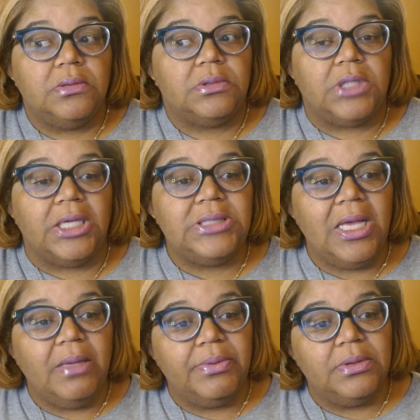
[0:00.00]
Things
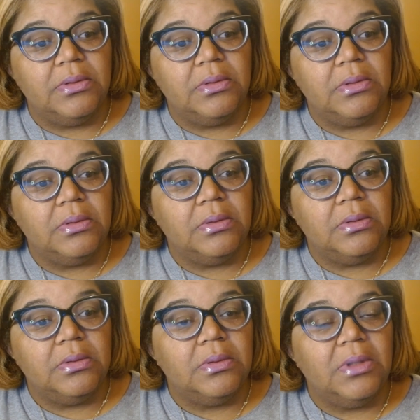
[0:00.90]
happen.
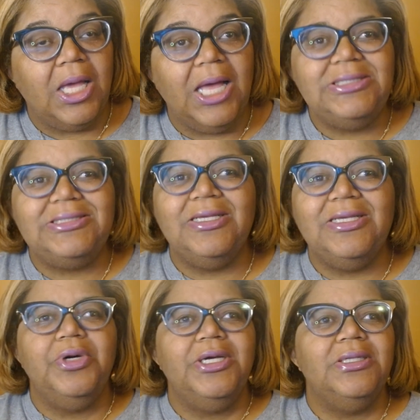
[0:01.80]
I said,
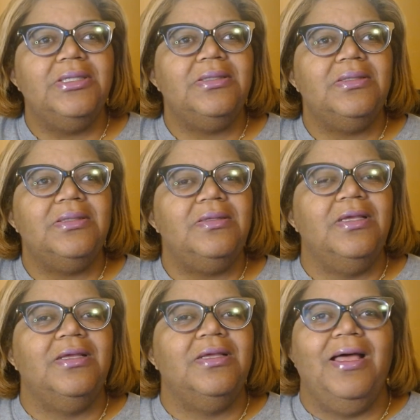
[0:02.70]
what?
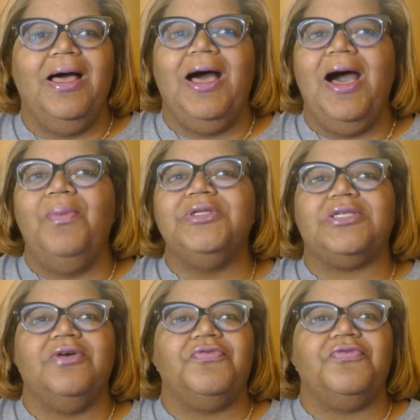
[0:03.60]
I was
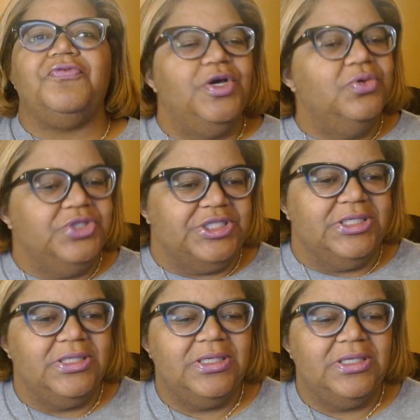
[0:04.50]
confused.
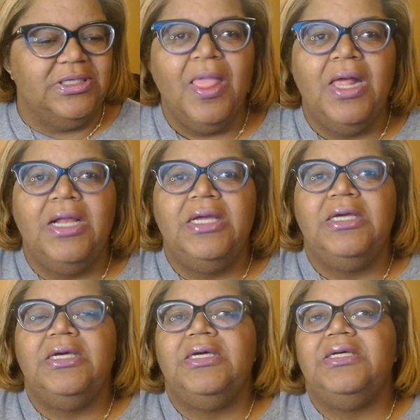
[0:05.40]

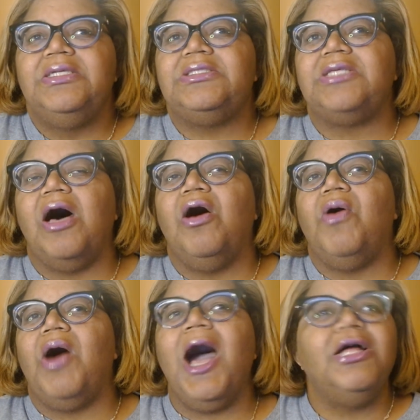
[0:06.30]
So,
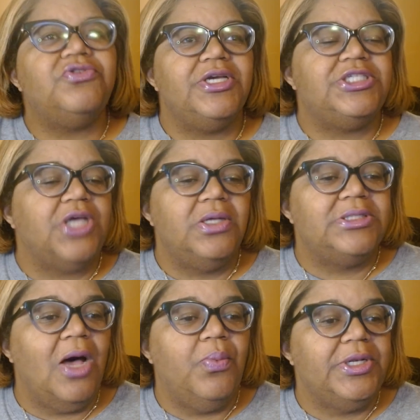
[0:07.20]
Andre shows
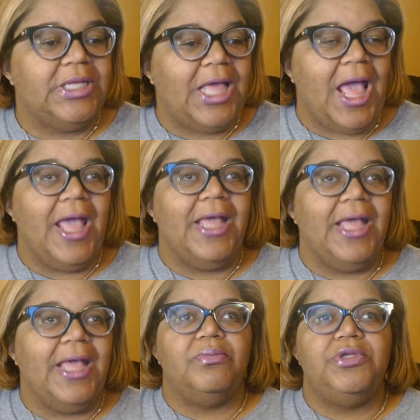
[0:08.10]
up with the cake
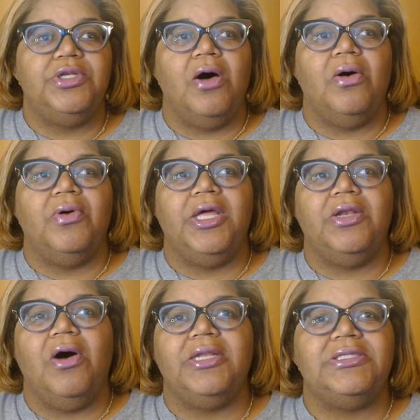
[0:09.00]
and, you know, and
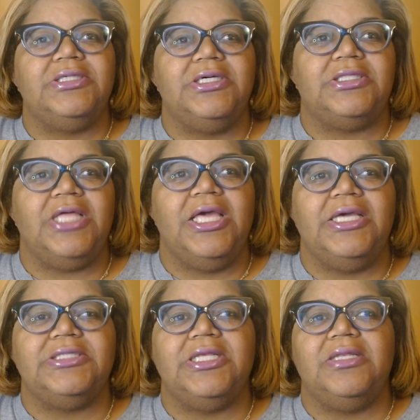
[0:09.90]
all these good
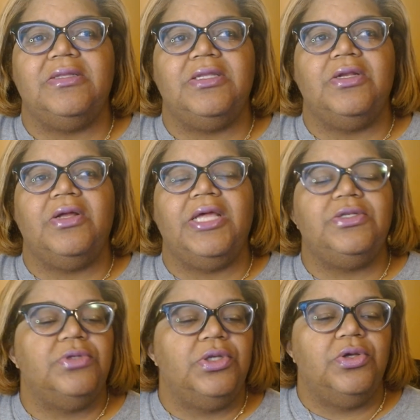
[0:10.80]
things. And, you know, they
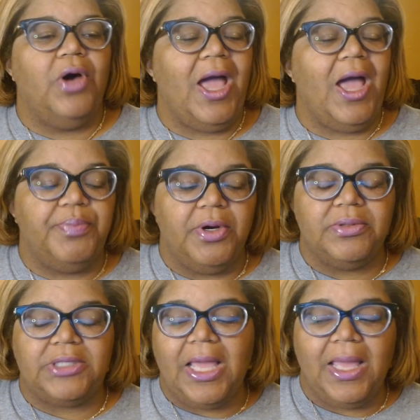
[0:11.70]
do the little happy
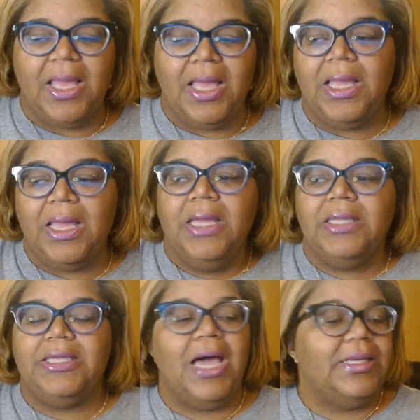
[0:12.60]
birthday,
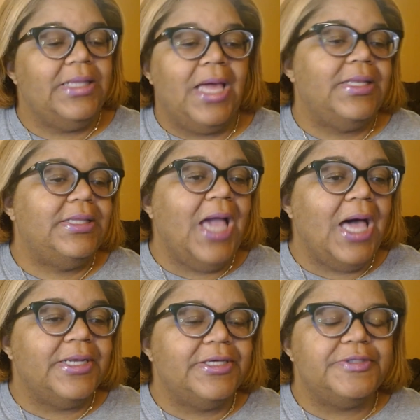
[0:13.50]
yada, yada,
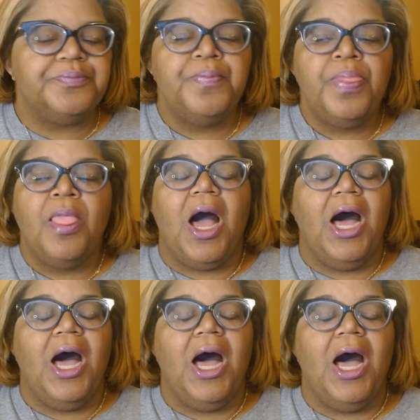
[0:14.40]
yada.
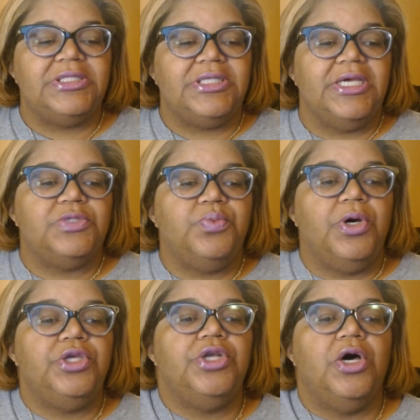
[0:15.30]
Andre says, well,
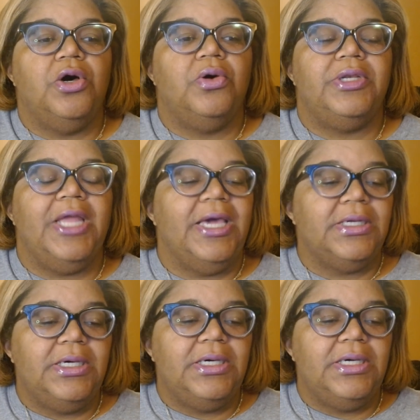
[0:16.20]
you know, Nana
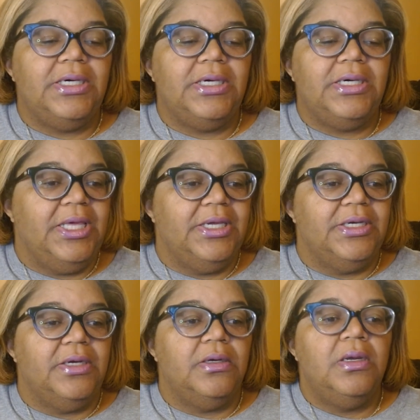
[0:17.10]
couldn't be
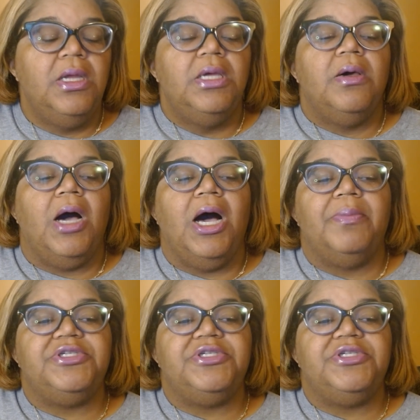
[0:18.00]
here, but